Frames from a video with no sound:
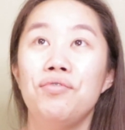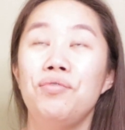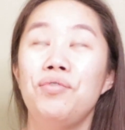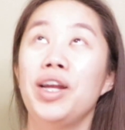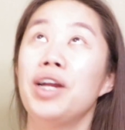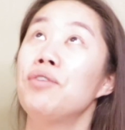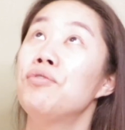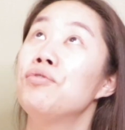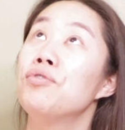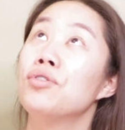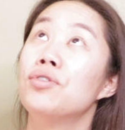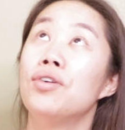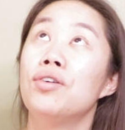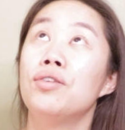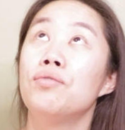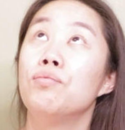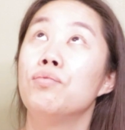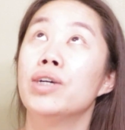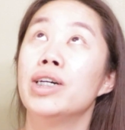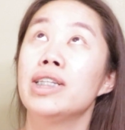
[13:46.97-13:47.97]

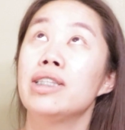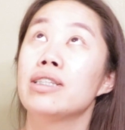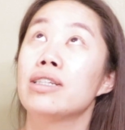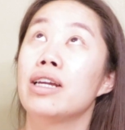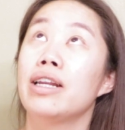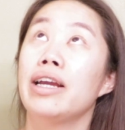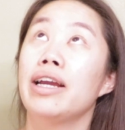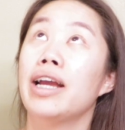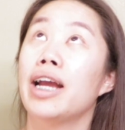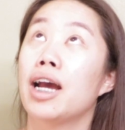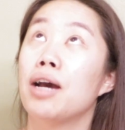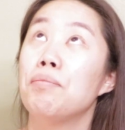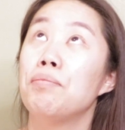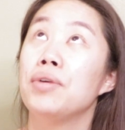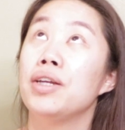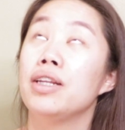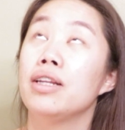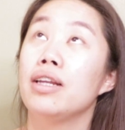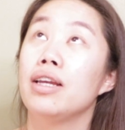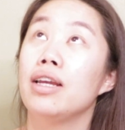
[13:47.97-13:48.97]
fearful of what's gonna
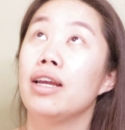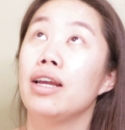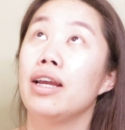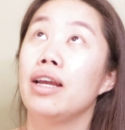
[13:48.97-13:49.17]
happen.